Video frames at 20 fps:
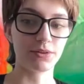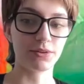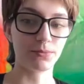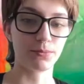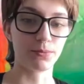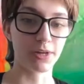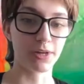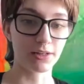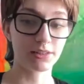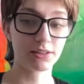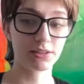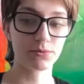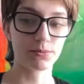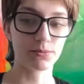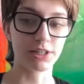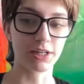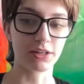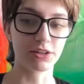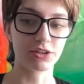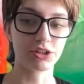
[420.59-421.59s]
with waste
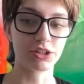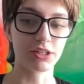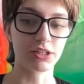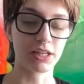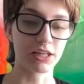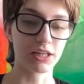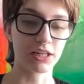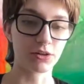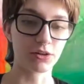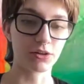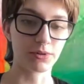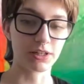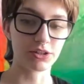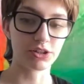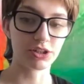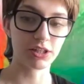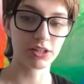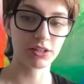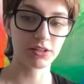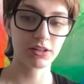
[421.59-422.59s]
reduction in your
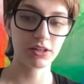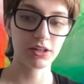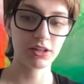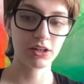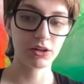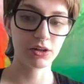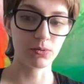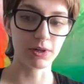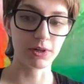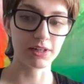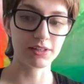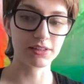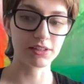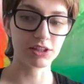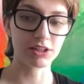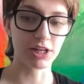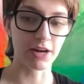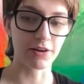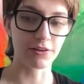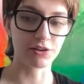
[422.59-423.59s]
region? What is a
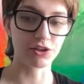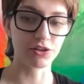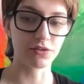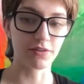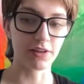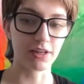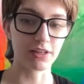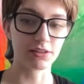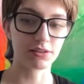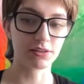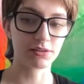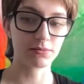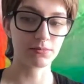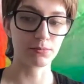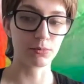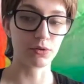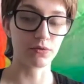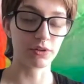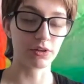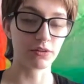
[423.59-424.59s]
challenge you face
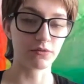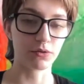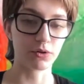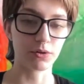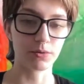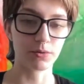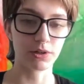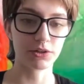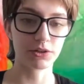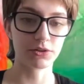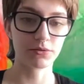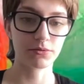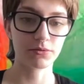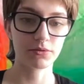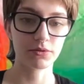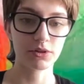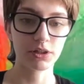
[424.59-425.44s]
moving forward?